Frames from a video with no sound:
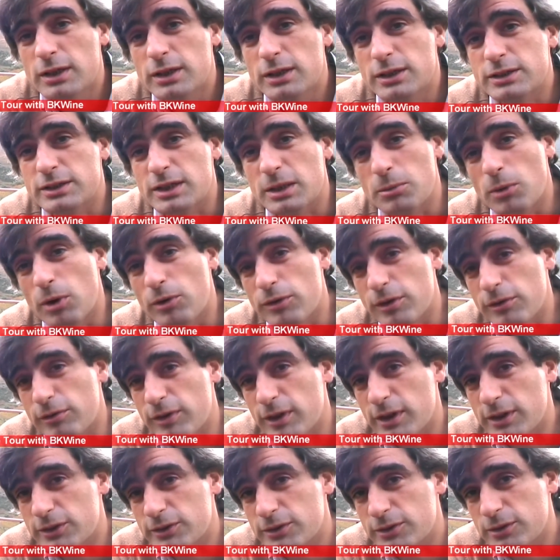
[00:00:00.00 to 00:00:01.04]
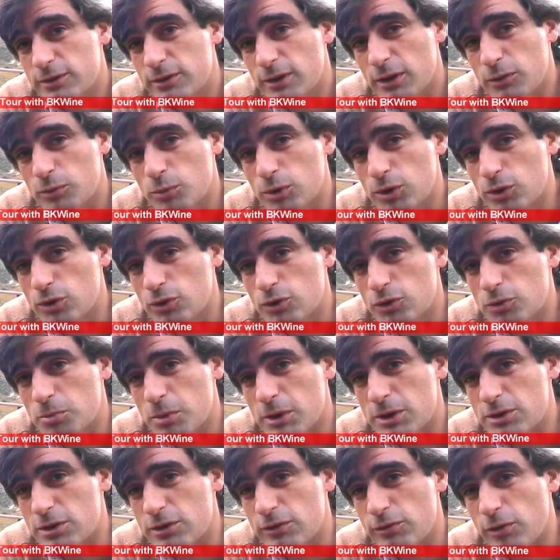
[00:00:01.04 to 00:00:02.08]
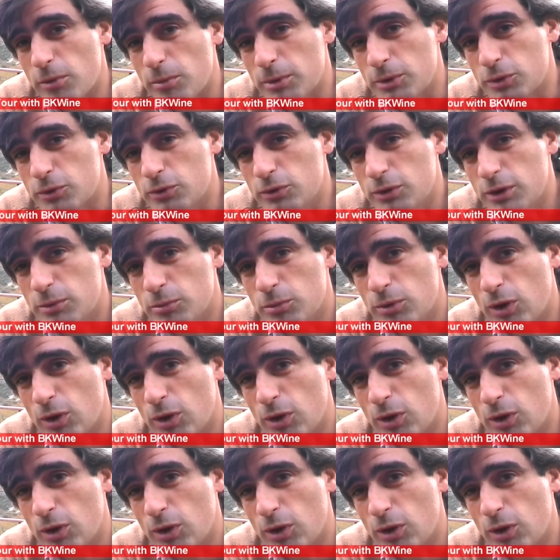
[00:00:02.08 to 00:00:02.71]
some of the vats that we use, especially for Batuta,